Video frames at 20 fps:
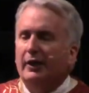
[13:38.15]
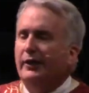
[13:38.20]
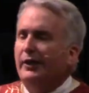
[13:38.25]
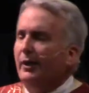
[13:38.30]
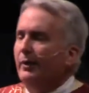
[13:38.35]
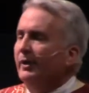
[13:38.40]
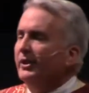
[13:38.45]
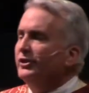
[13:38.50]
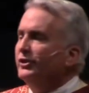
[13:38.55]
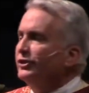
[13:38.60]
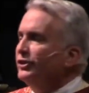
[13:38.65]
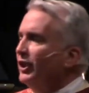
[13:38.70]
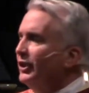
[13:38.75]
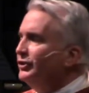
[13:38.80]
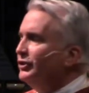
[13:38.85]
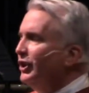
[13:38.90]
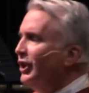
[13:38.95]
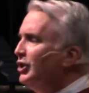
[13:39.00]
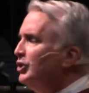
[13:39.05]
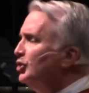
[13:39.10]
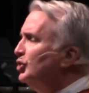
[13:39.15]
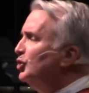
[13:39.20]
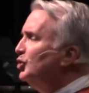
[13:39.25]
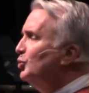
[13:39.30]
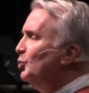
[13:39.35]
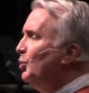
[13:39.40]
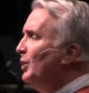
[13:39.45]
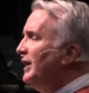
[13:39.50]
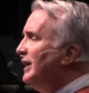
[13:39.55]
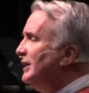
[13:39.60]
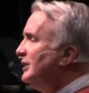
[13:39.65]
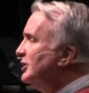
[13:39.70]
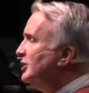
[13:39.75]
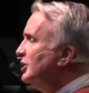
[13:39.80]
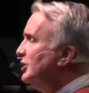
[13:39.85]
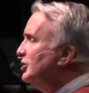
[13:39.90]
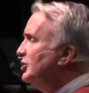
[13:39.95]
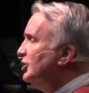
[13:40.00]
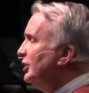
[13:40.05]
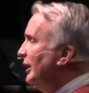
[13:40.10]
There is such a sweet
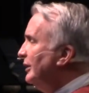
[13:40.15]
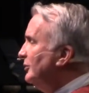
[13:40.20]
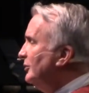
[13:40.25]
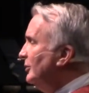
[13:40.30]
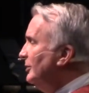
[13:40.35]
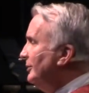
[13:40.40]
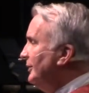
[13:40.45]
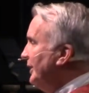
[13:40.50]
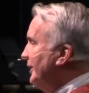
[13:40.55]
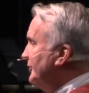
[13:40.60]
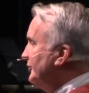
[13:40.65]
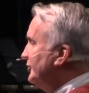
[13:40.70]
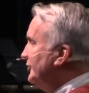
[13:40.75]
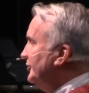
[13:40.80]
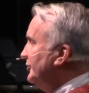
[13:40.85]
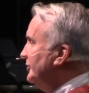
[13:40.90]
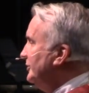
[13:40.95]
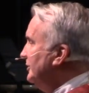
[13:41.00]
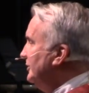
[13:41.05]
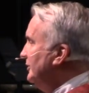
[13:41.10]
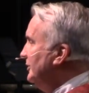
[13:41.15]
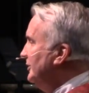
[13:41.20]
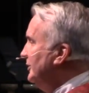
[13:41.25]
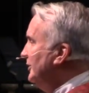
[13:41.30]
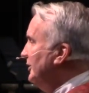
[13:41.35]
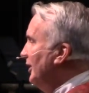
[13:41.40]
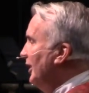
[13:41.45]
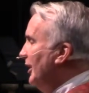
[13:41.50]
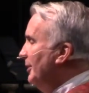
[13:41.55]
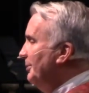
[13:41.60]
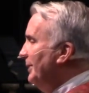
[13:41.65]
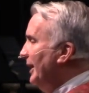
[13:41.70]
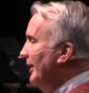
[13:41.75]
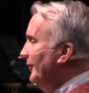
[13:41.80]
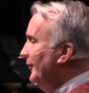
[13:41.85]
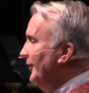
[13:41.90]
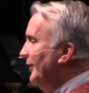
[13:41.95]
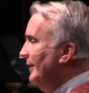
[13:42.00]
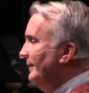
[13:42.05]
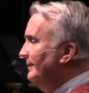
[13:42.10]
gentleness
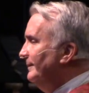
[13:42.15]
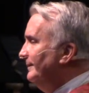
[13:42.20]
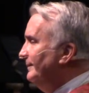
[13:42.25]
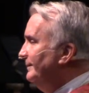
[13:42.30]
about them,